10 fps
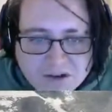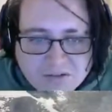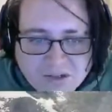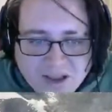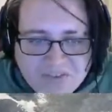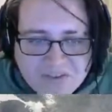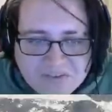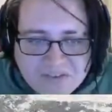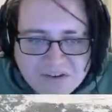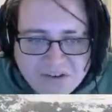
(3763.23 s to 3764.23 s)
Hey,
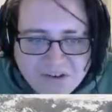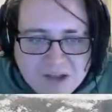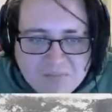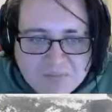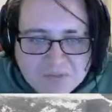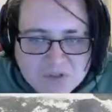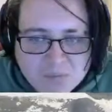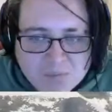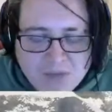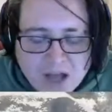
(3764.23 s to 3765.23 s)
they've got
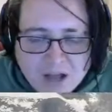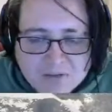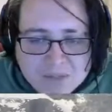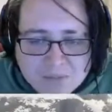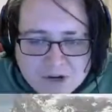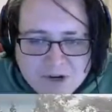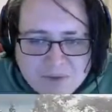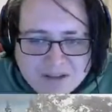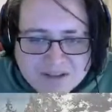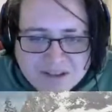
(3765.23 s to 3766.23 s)
submarine
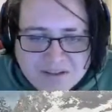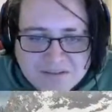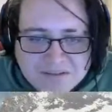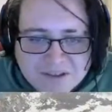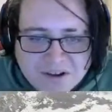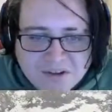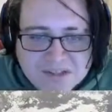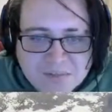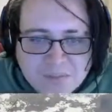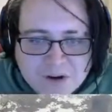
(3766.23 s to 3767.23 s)
base here. They got the
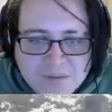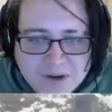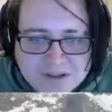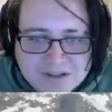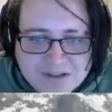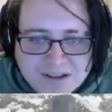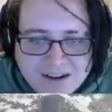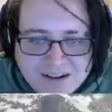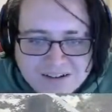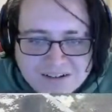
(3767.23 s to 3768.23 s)
submarine base
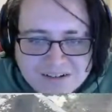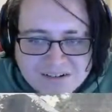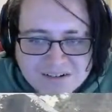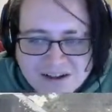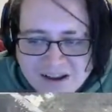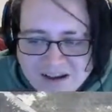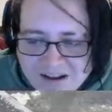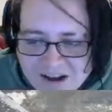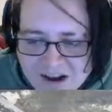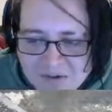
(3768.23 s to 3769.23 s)

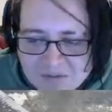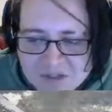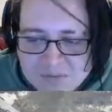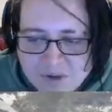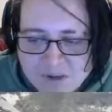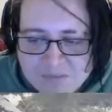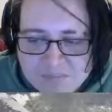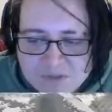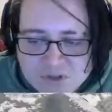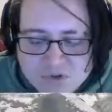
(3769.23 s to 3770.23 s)
out just by the
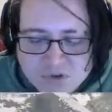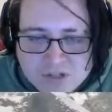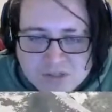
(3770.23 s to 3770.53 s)
destroyer spawn.